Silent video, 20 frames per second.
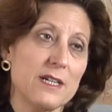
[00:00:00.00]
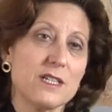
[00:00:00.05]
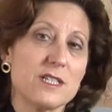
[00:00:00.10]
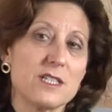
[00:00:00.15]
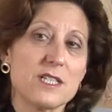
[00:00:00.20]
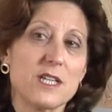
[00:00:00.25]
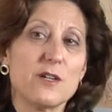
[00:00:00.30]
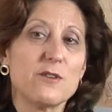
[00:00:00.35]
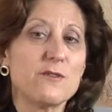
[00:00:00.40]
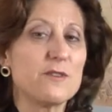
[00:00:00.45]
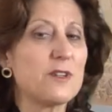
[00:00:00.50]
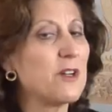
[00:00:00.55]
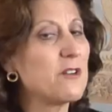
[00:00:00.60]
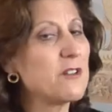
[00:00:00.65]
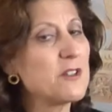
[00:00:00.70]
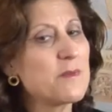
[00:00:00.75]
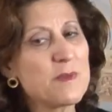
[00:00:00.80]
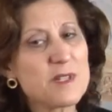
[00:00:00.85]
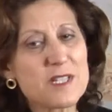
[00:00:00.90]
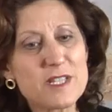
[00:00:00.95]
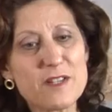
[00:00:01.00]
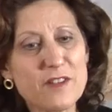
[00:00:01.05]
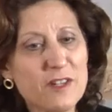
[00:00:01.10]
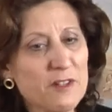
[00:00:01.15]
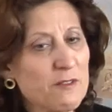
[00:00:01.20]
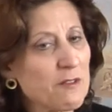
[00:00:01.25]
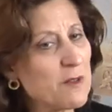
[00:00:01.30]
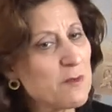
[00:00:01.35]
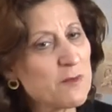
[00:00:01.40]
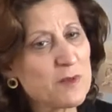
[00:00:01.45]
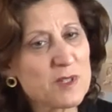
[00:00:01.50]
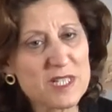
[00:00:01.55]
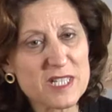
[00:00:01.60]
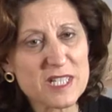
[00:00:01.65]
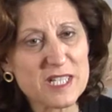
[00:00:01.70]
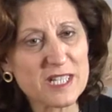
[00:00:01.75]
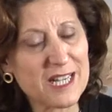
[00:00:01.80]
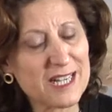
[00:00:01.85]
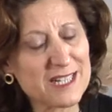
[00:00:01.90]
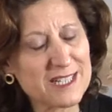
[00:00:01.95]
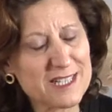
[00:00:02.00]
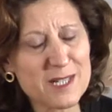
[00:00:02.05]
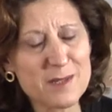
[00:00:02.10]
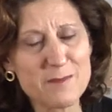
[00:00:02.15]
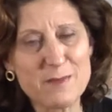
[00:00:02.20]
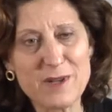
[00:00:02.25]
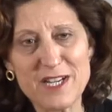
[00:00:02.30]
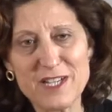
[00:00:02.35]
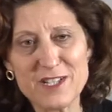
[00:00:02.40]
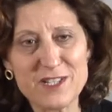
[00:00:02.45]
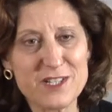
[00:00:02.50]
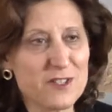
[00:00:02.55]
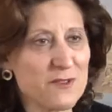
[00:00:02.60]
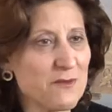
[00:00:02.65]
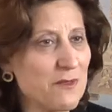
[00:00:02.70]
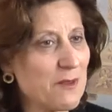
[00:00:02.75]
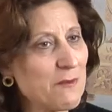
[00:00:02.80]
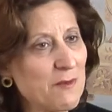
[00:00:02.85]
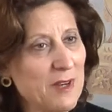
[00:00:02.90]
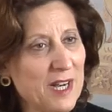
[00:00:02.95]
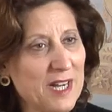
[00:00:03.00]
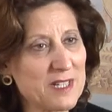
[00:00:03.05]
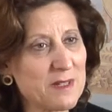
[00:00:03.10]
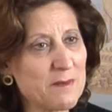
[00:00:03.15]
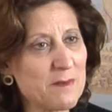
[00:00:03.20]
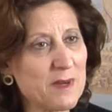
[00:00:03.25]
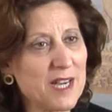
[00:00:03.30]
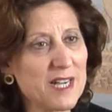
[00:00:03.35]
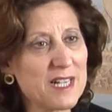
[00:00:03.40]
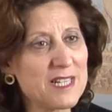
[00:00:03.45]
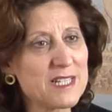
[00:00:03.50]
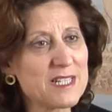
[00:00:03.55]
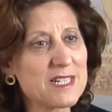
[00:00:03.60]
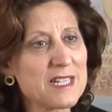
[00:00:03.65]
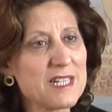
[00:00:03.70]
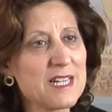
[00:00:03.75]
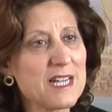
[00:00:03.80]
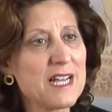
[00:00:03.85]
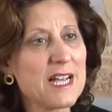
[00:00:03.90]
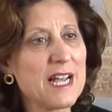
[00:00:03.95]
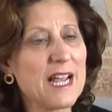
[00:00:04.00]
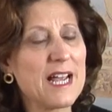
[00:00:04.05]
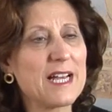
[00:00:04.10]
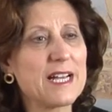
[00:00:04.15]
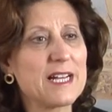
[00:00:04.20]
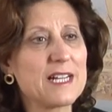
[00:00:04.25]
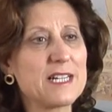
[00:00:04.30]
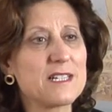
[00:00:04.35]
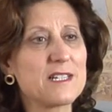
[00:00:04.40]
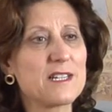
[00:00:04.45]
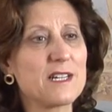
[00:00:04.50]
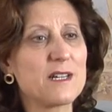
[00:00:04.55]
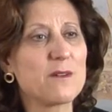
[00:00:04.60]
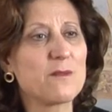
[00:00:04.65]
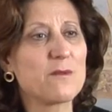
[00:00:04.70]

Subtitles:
So no specific group was selected. Patients were randomized and